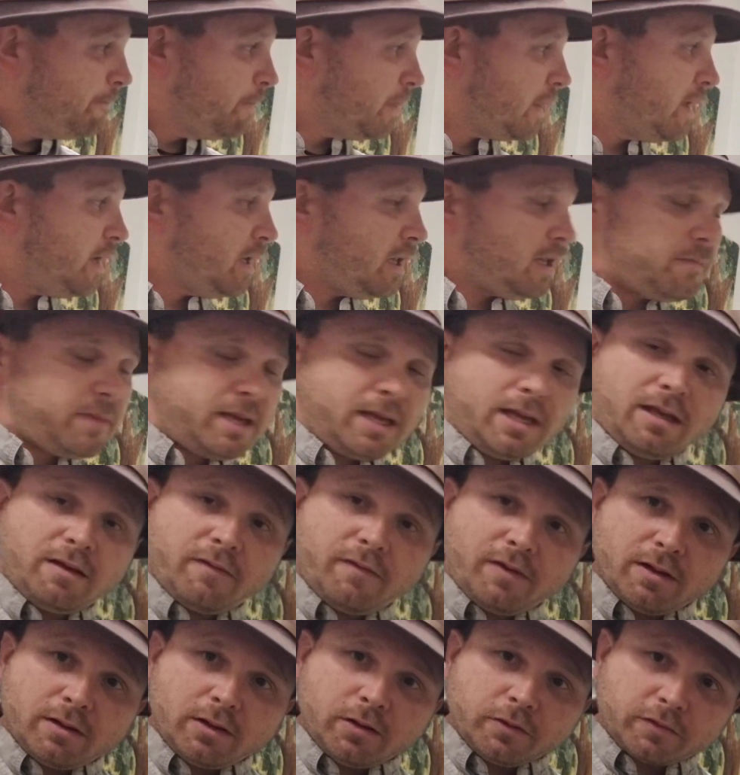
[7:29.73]
And let me give
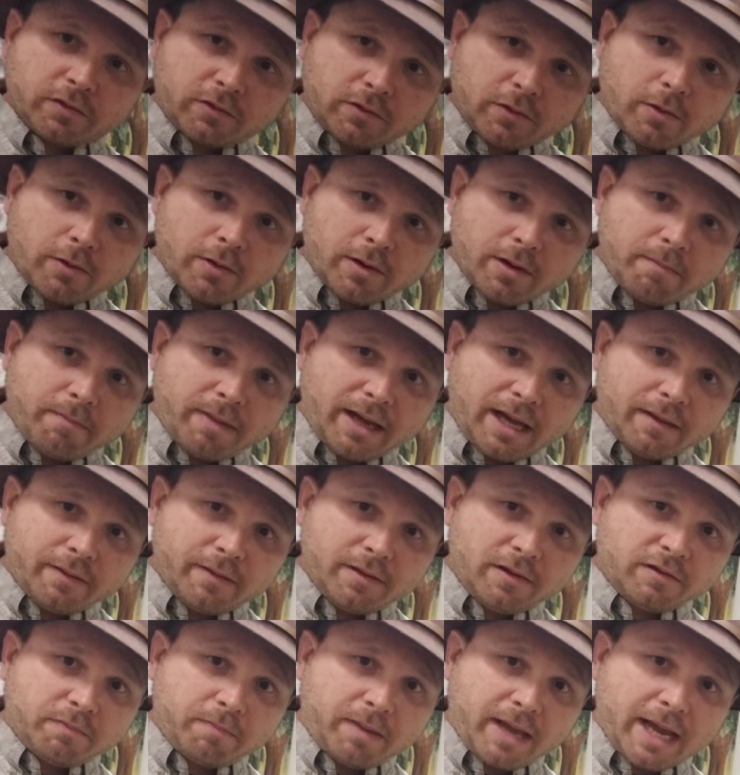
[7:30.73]
you a little story about
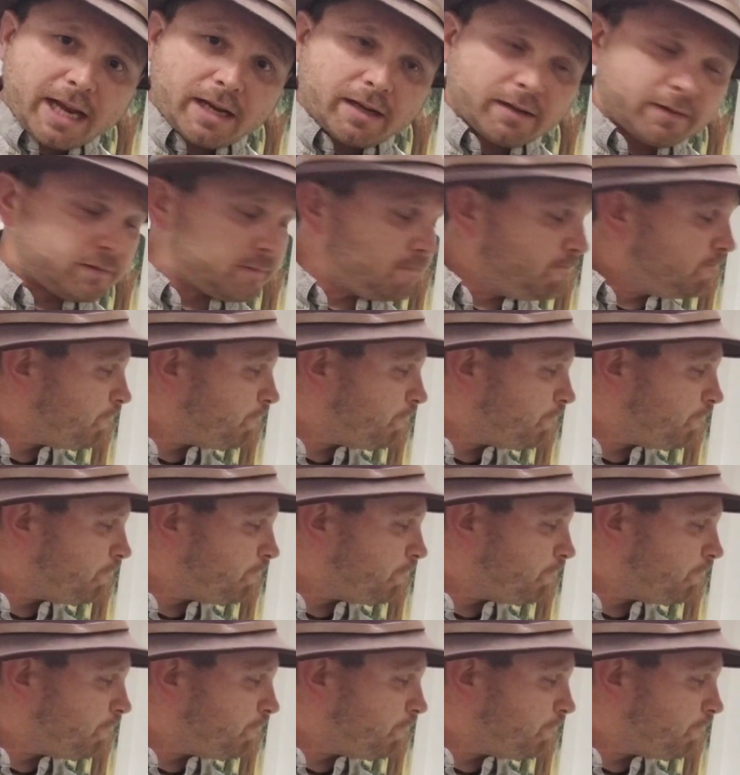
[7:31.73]
this paintings.